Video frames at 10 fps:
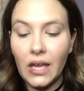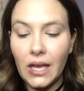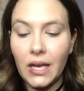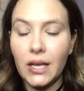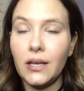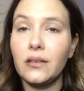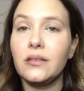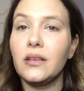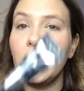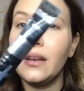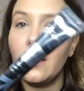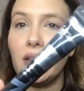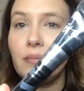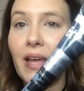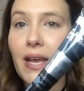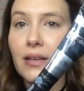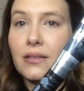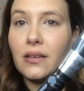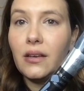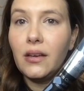it is IT
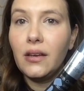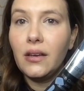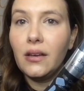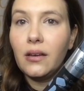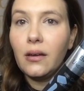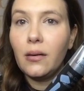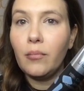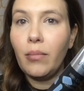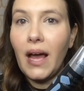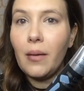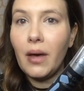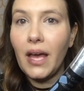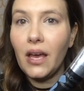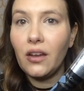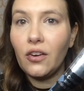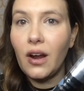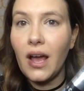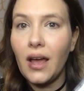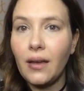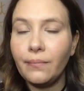Cosmetics Bye Bye Under
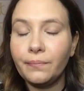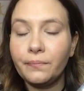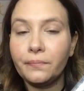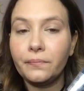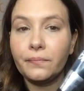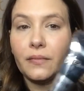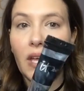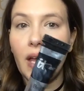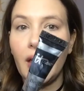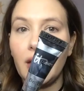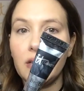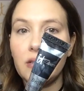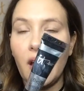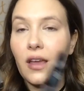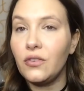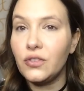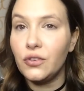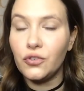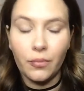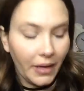Eye, and I use neutral